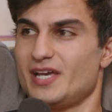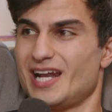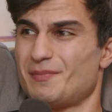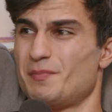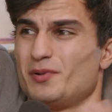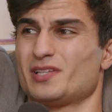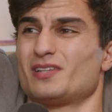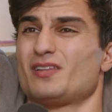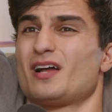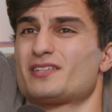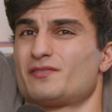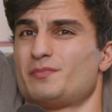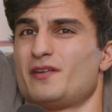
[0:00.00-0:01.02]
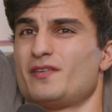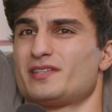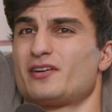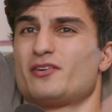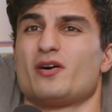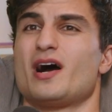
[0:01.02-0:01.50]
And I've been building a lot of stuff with my friends.
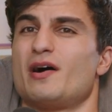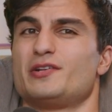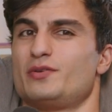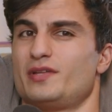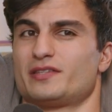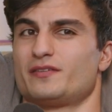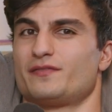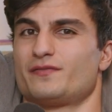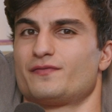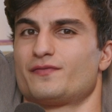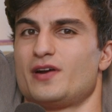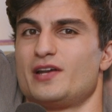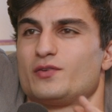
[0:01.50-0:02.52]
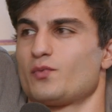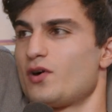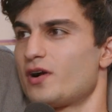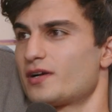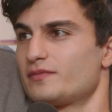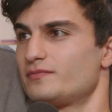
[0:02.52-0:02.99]
I don't know how I do like the friend
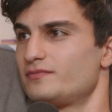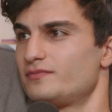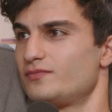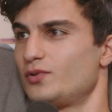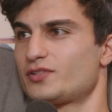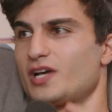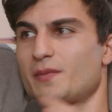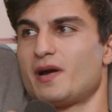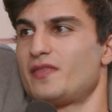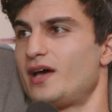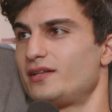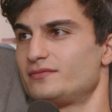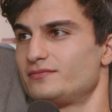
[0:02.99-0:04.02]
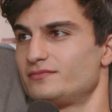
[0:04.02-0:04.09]
work. We'll talk about that.